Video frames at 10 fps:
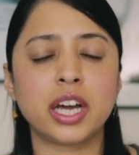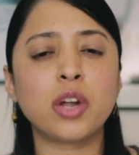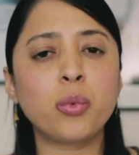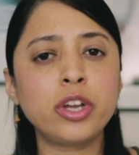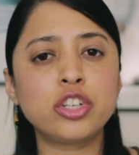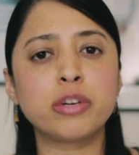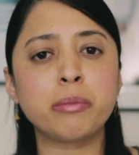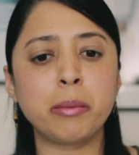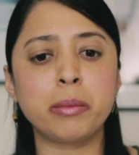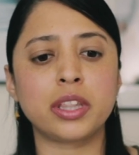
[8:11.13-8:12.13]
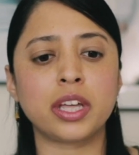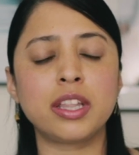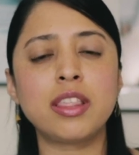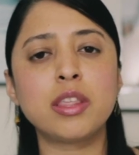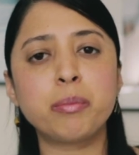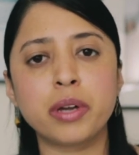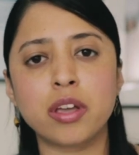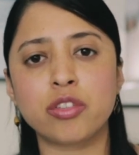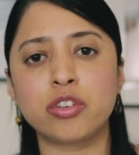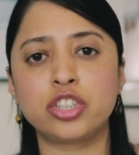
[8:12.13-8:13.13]
And I want you to remember that this is a
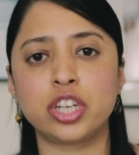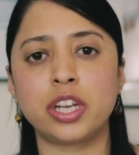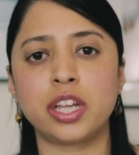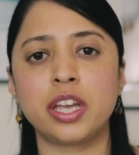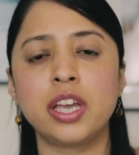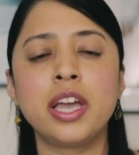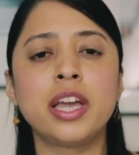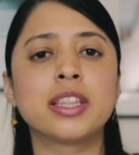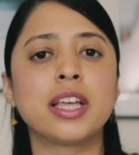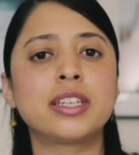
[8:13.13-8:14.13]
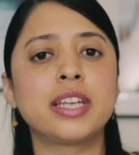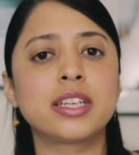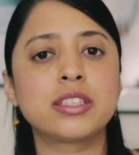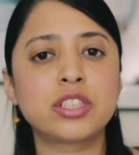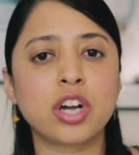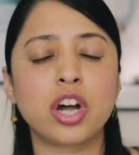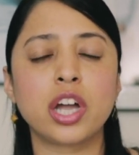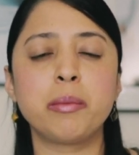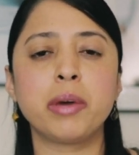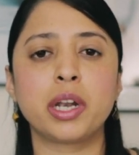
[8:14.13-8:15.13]
personal journey that takes
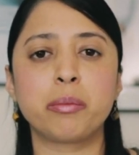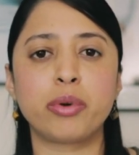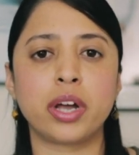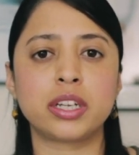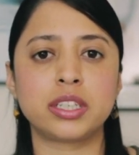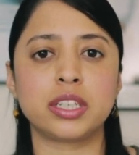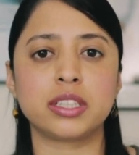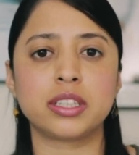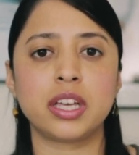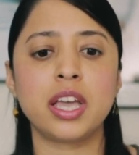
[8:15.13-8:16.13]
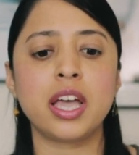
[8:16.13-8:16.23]
time and practice.